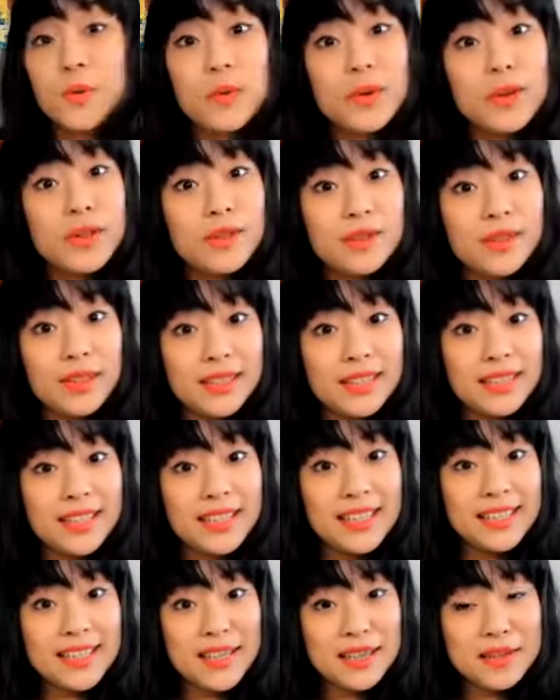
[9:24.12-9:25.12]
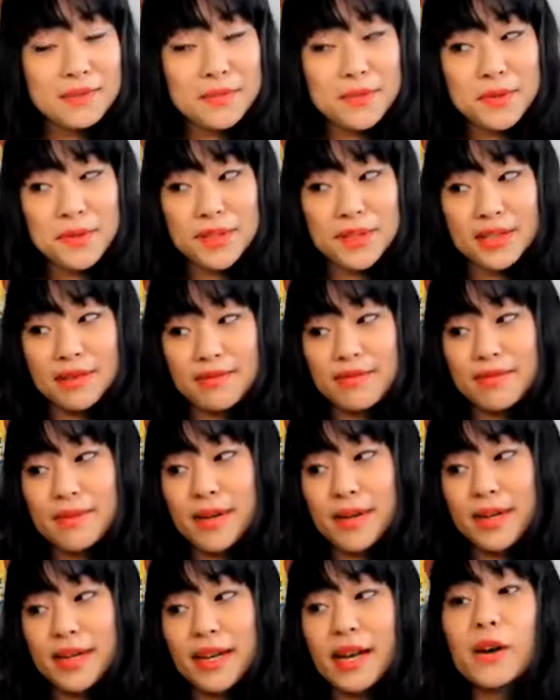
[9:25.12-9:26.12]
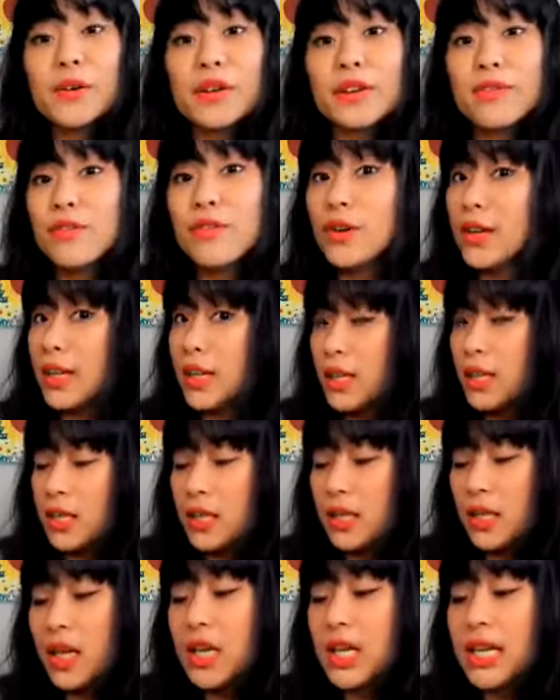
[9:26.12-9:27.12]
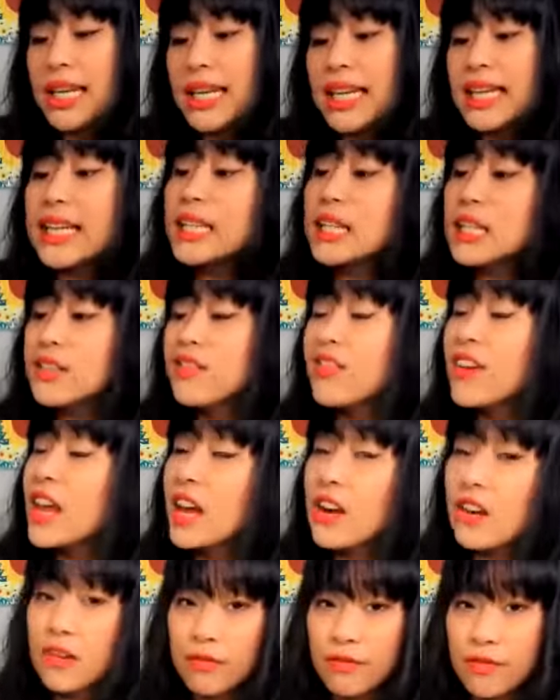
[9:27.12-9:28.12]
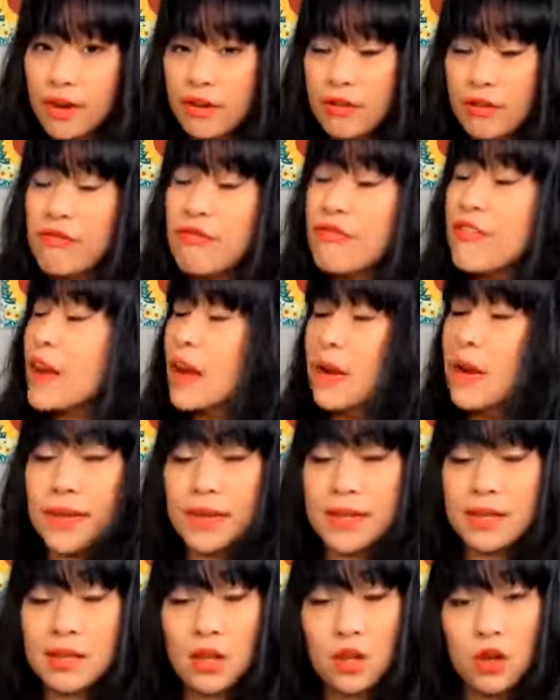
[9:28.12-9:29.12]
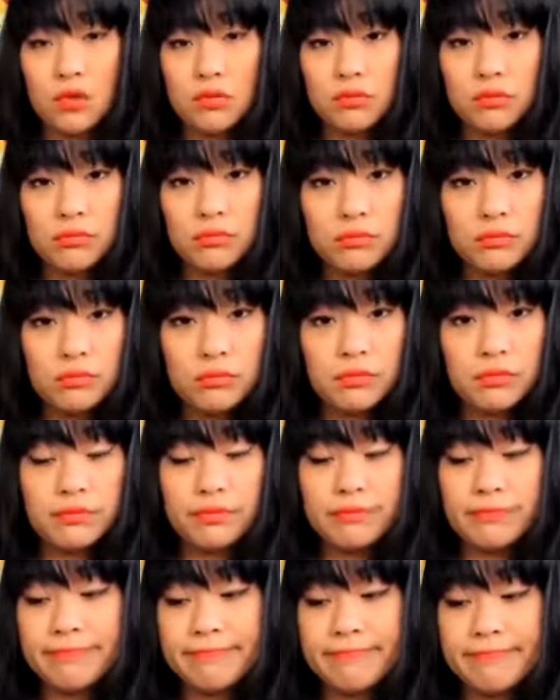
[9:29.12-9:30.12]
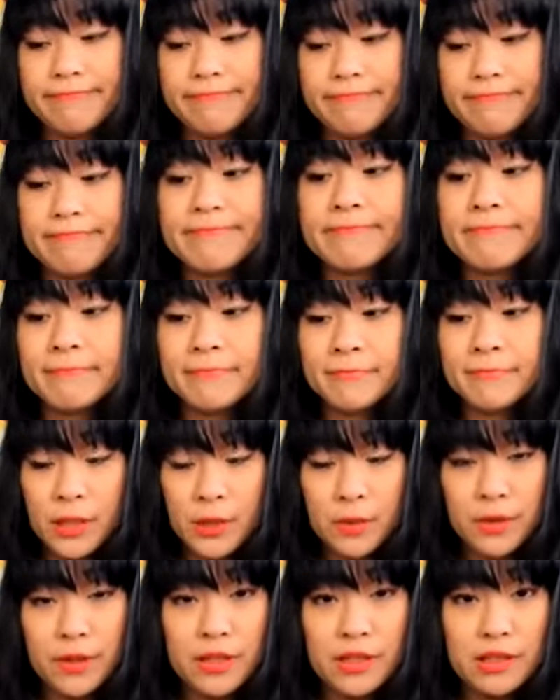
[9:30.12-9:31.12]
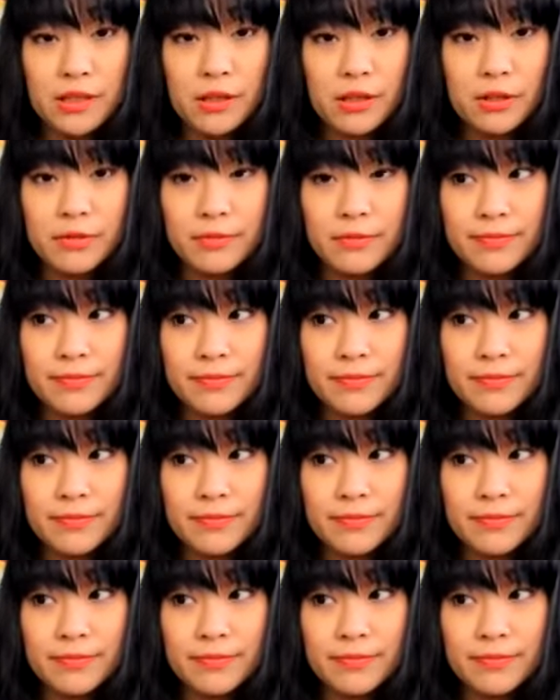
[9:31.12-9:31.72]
what do you think the next animal is, everybody? I'll give you a hint. It is very, very, very slow. Very slow.